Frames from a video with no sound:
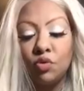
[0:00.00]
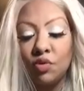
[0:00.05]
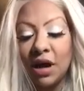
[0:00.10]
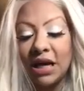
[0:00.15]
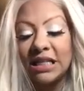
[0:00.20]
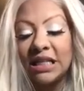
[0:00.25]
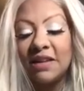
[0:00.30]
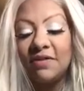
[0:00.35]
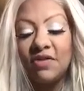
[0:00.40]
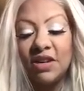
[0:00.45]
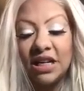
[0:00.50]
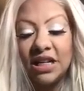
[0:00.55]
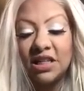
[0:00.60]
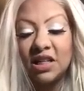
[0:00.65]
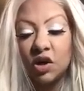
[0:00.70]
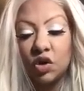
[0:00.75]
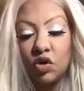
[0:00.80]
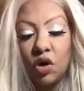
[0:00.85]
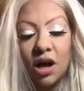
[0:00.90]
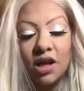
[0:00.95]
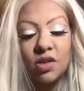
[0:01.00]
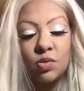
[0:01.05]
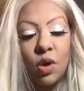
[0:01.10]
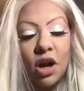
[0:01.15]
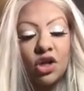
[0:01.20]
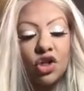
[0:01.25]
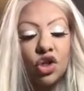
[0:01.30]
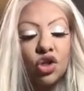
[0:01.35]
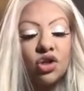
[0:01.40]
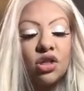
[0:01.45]
Moon, Rising, Venus, and Cross
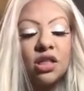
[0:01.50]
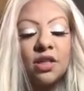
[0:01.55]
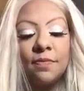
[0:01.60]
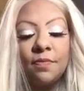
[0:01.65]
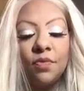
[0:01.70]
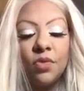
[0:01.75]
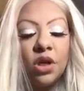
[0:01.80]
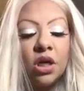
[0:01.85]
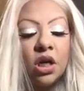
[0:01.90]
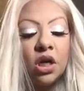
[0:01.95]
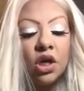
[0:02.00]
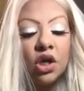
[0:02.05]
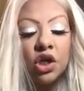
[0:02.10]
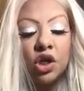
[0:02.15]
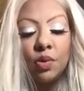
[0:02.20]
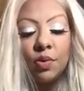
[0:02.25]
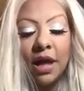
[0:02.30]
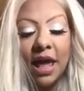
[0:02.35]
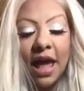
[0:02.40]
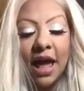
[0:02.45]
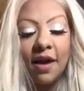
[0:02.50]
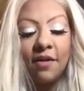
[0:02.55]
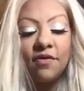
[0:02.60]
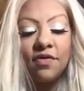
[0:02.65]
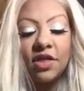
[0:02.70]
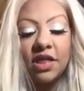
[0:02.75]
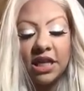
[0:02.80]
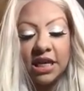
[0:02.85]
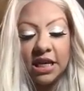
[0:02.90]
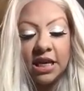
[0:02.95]
Watchers. You
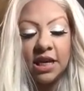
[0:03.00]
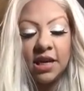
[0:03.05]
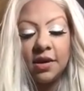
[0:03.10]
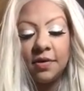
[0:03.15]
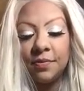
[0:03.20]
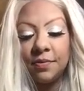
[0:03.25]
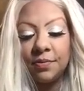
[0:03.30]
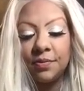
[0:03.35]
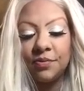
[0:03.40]
have the